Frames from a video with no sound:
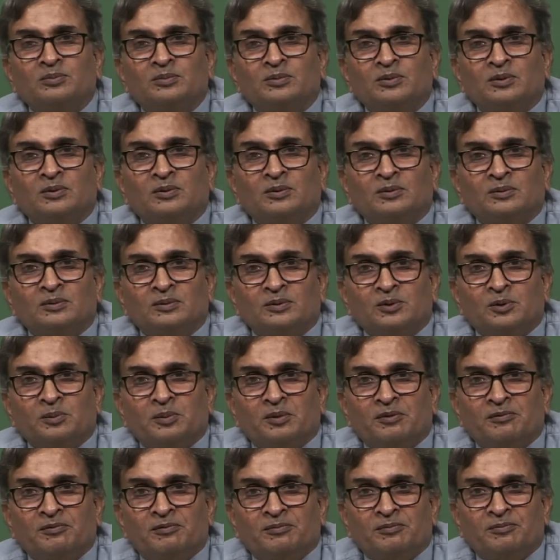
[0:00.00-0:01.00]
So, you
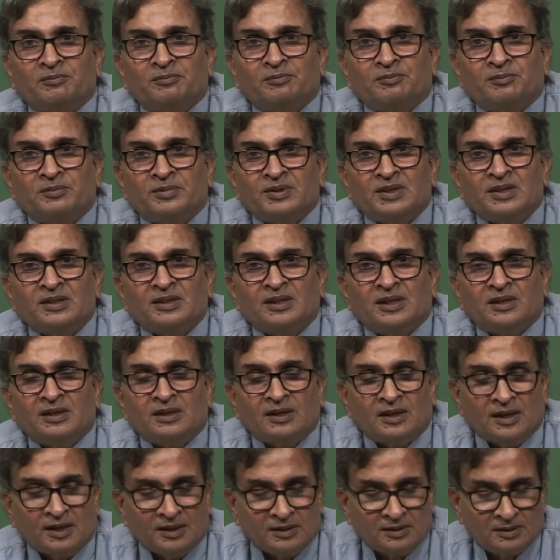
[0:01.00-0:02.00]
may see that
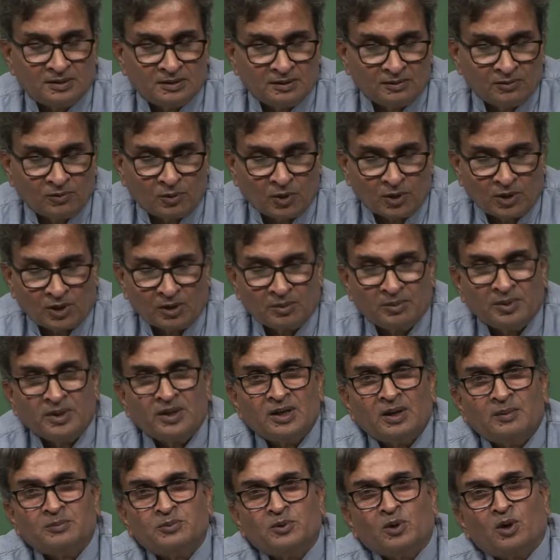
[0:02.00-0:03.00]
there is water
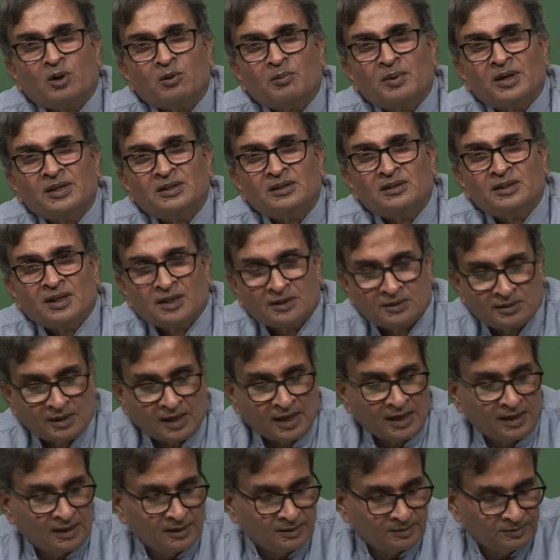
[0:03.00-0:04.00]
being absorbed by the
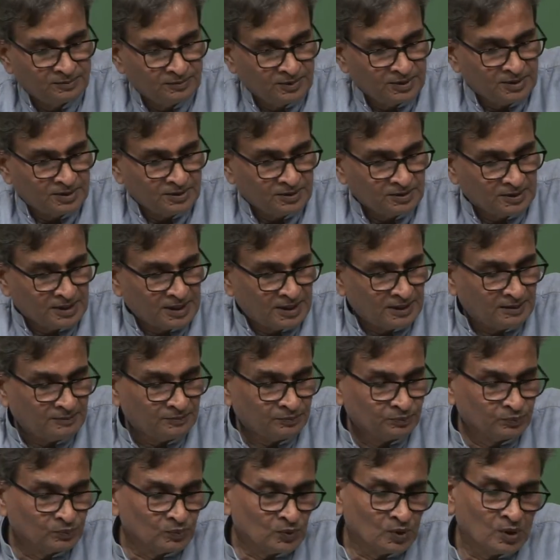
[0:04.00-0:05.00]
textile which is there,
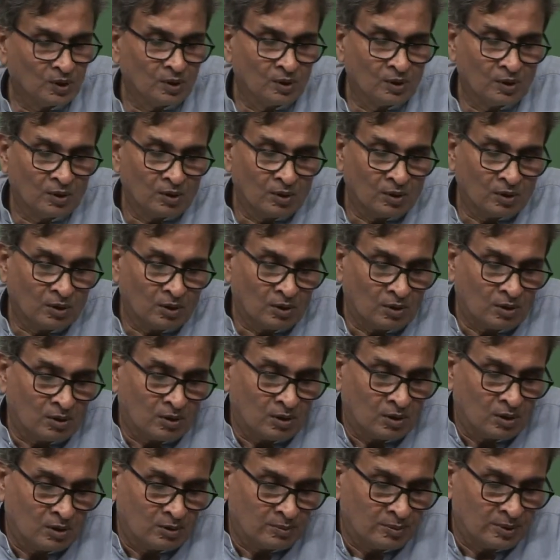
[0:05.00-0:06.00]
or